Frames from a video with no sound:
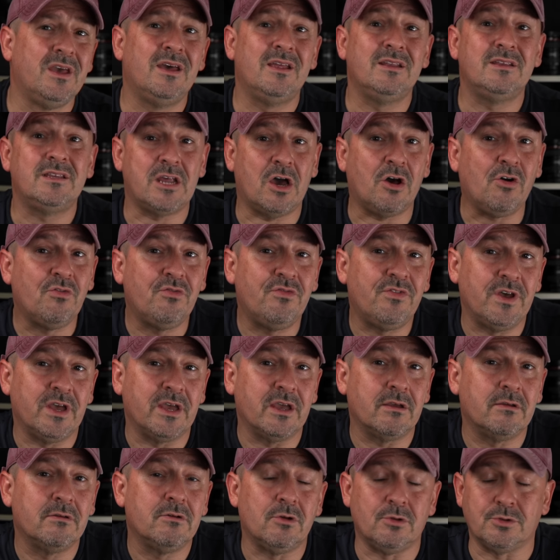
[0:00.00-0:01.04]
Tao
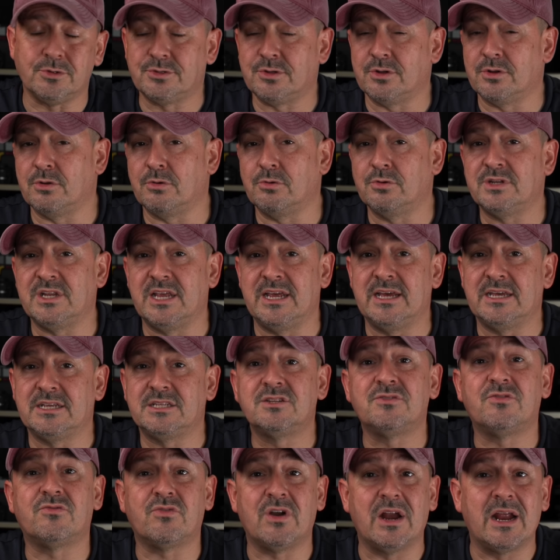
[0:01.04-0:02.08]
Feng, also known as
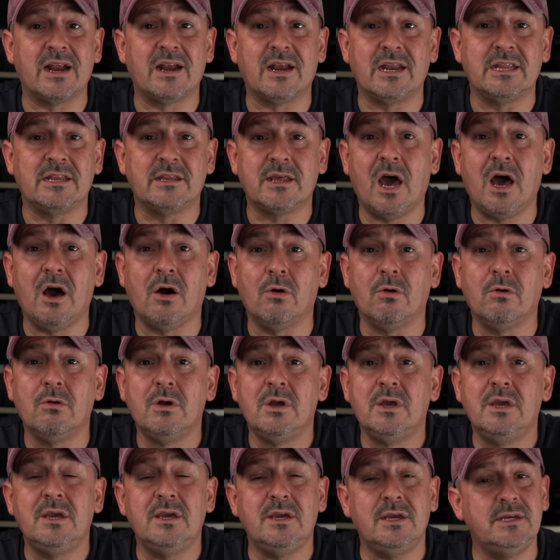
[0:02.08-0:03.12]
Franklin Tao,
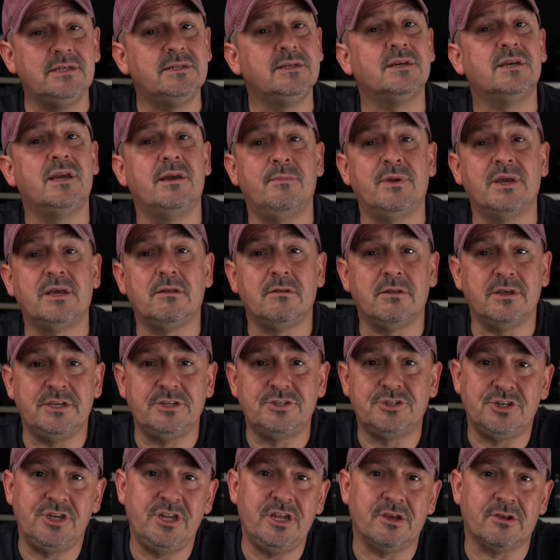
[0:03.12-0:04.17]
is a chemical
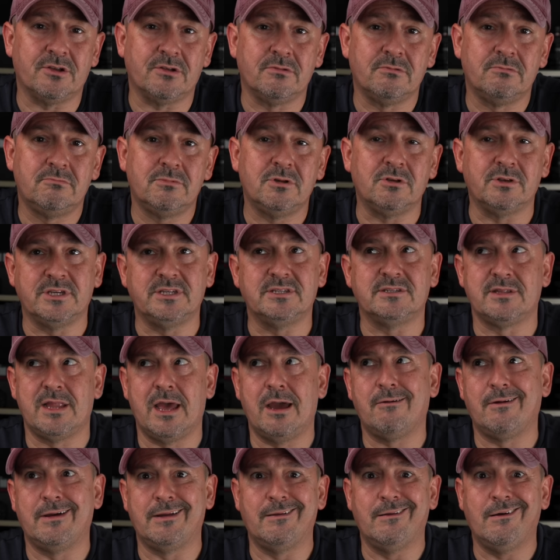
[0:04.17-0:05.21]
engineer. Well, he's
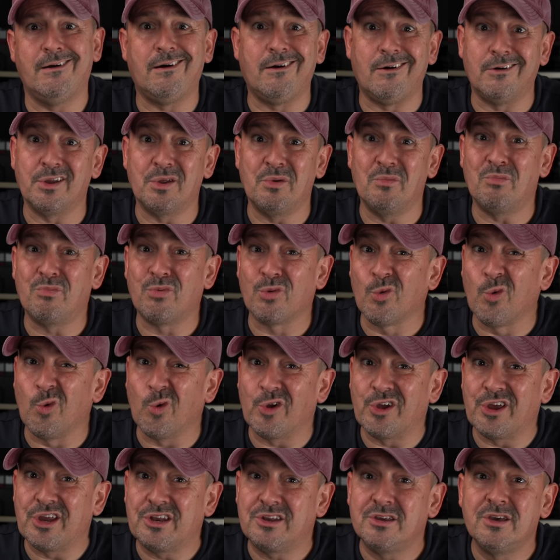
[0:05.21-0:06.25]
now an
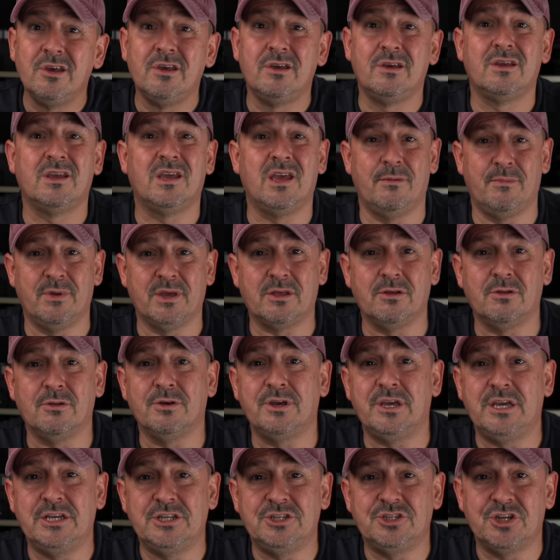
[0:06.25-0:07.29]
unemployed chemical
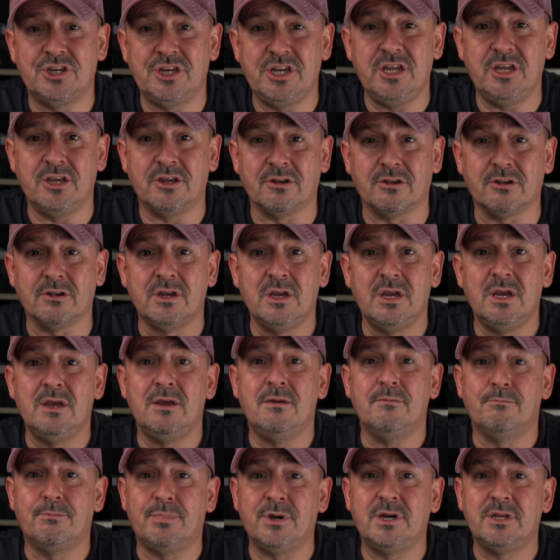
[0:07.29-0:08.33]
engineer,
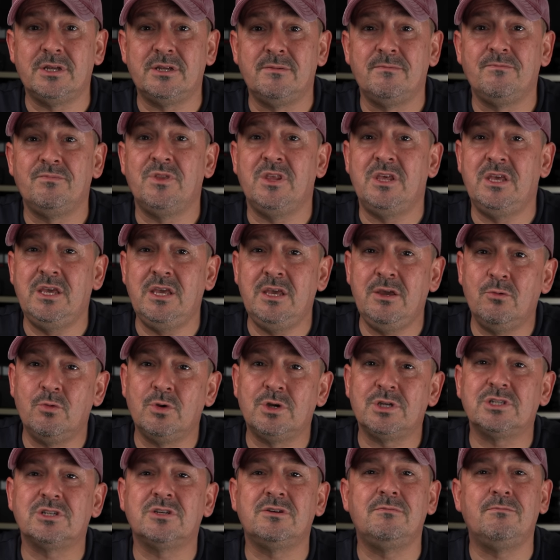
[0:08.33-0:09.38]
but he
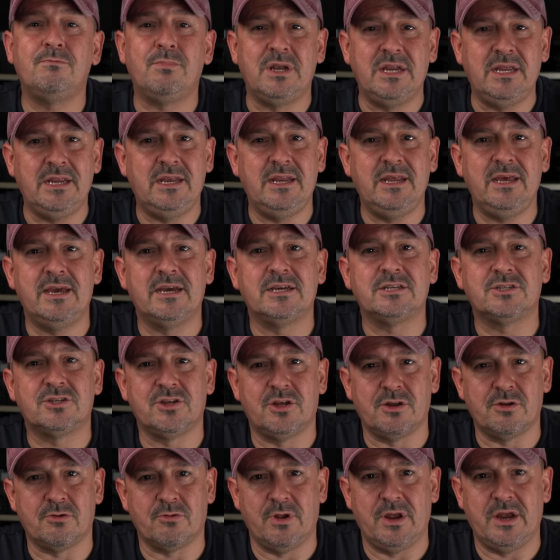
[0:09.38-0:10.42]
was completely
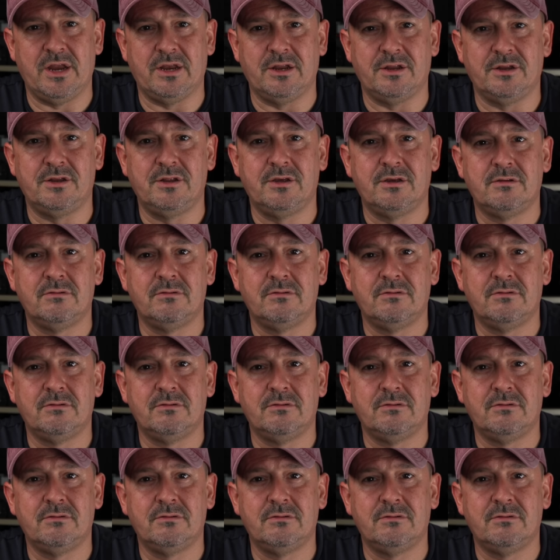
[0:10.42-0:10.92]
exonerated